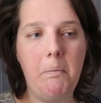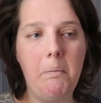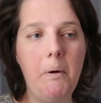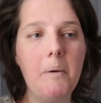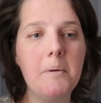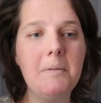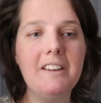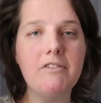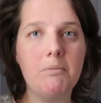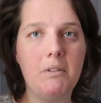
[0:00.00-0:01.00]
probably
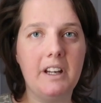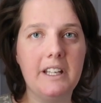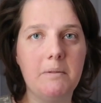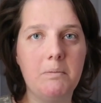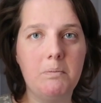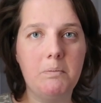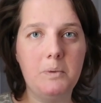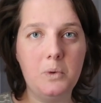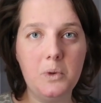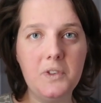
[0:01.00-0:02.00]
for my
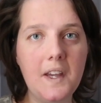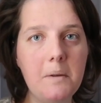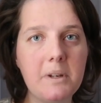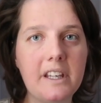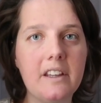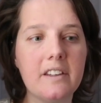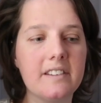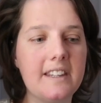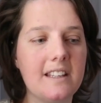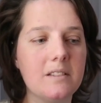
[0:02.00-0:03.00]
daughter,
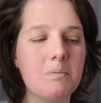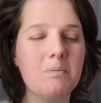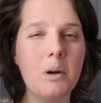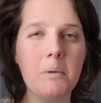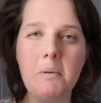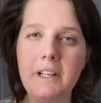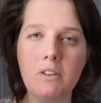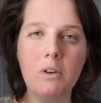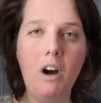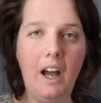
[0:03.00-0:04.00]
because there's probably
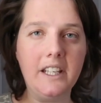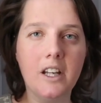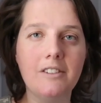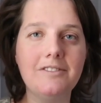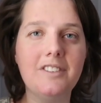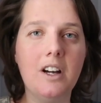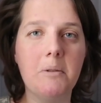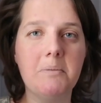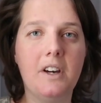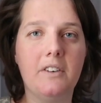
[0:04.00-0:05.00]
not quite enough
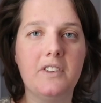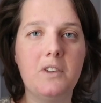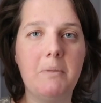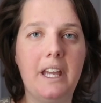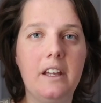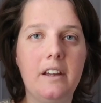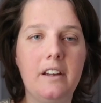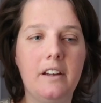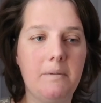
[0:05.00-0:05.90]
yarn to make